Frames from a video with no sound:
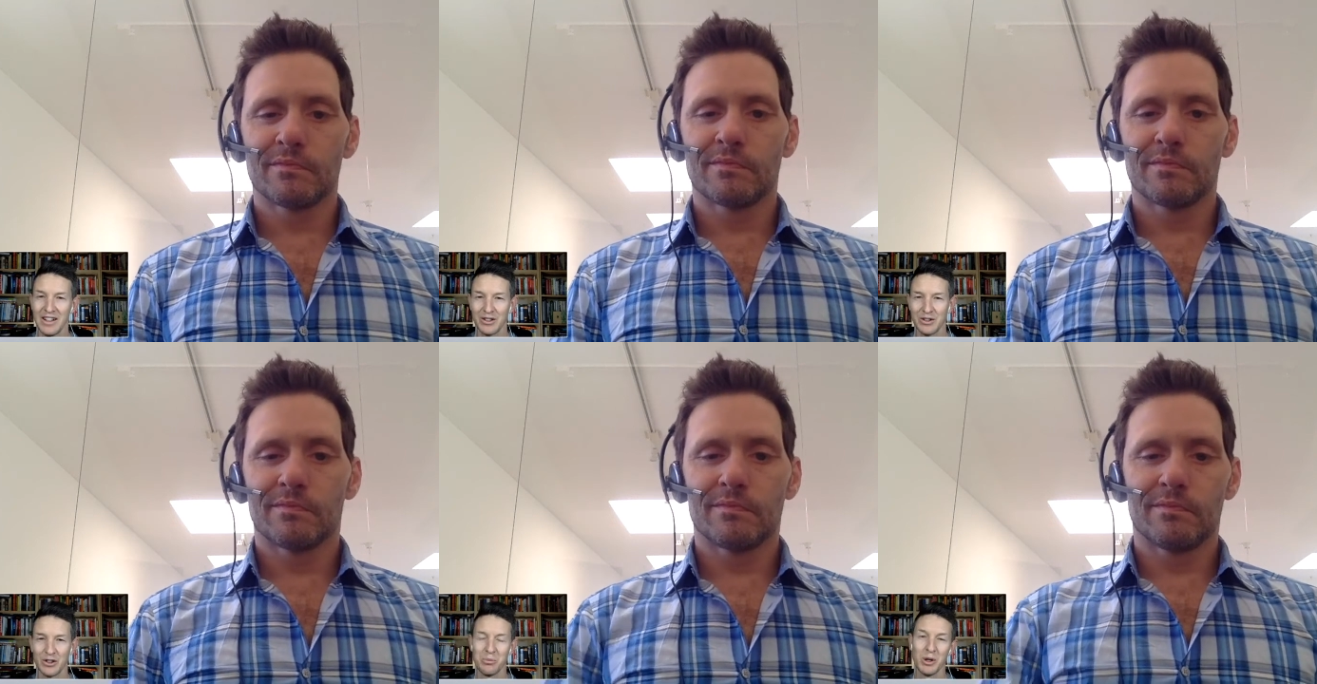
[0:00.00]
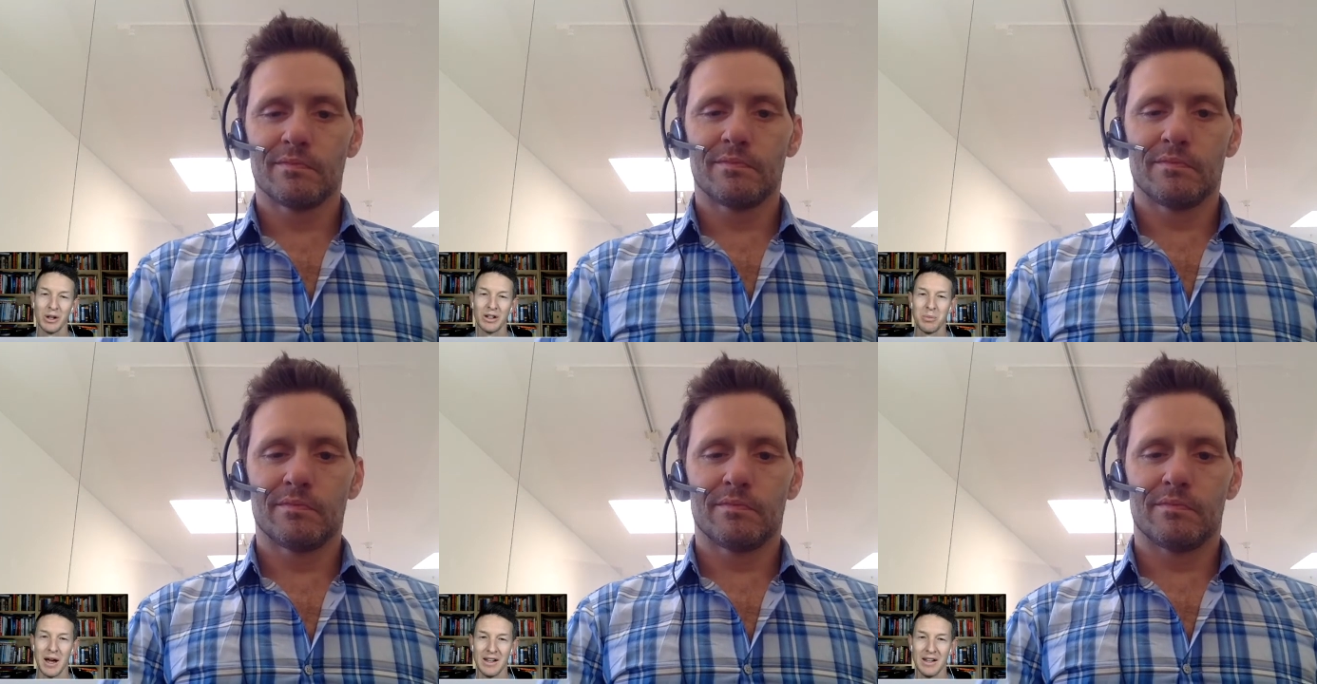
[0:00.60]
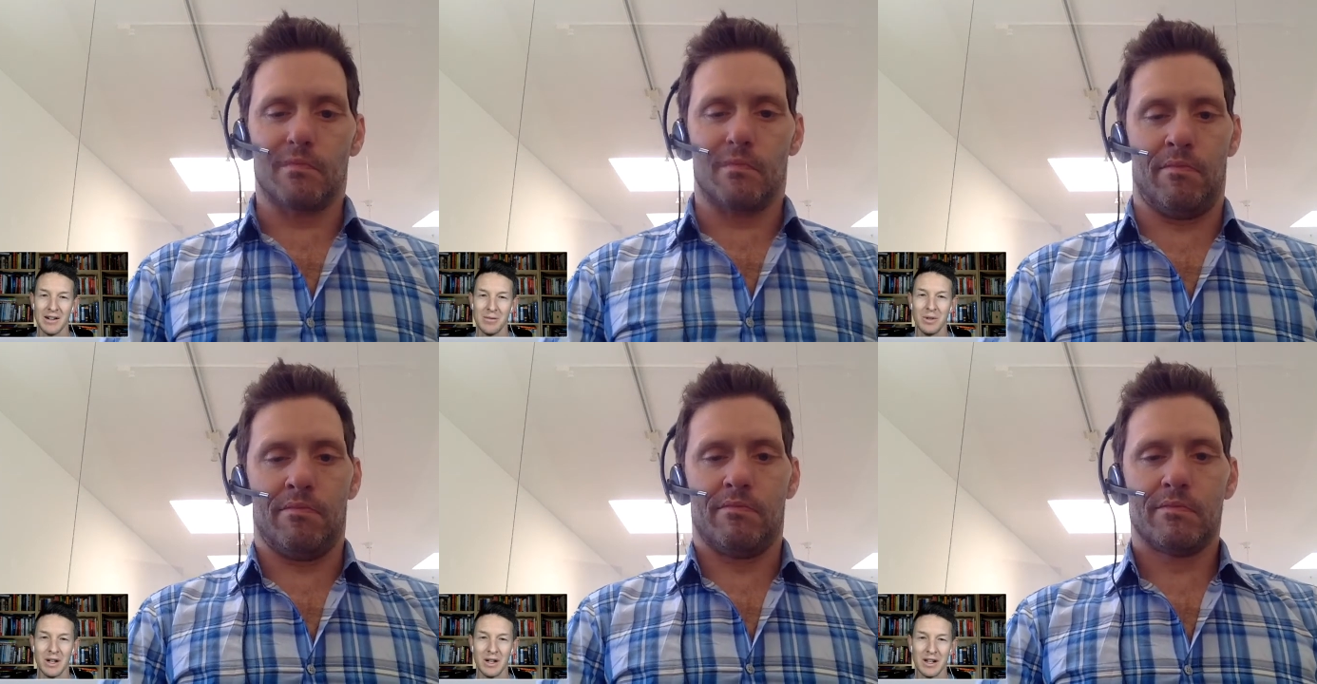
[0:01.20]
Speaker 1: is there's a book by
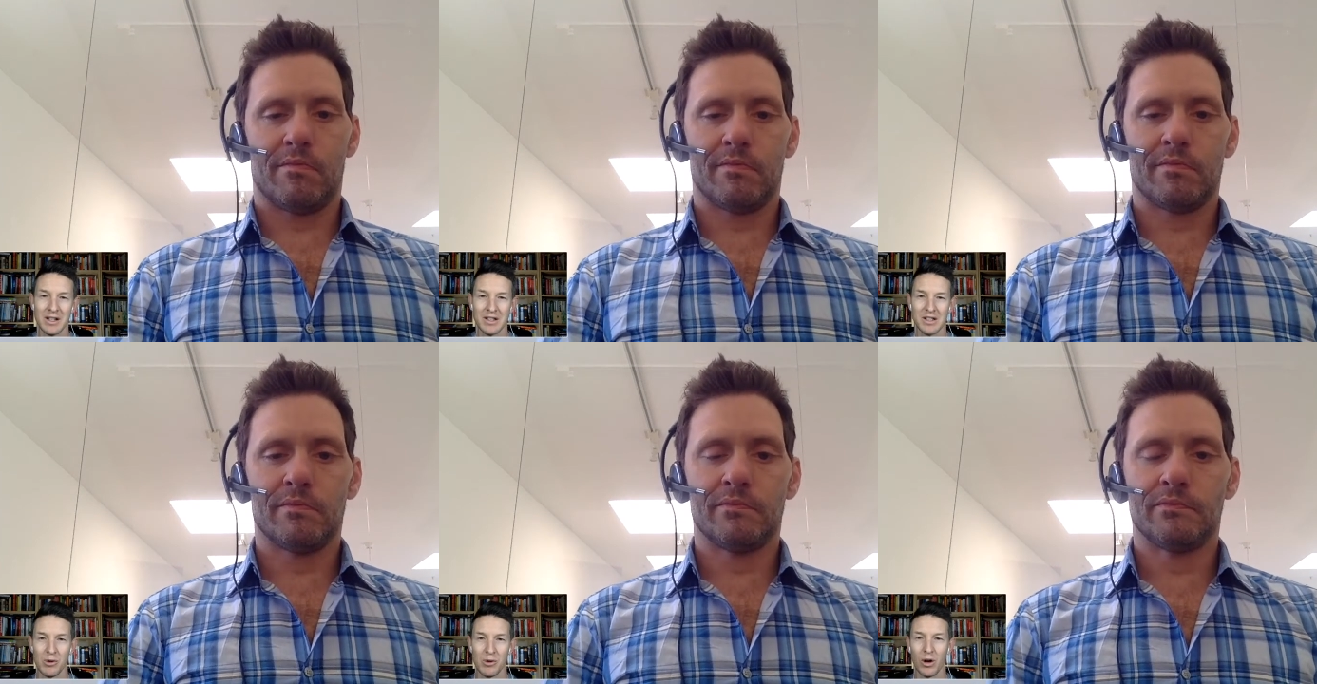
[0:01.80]
Samuel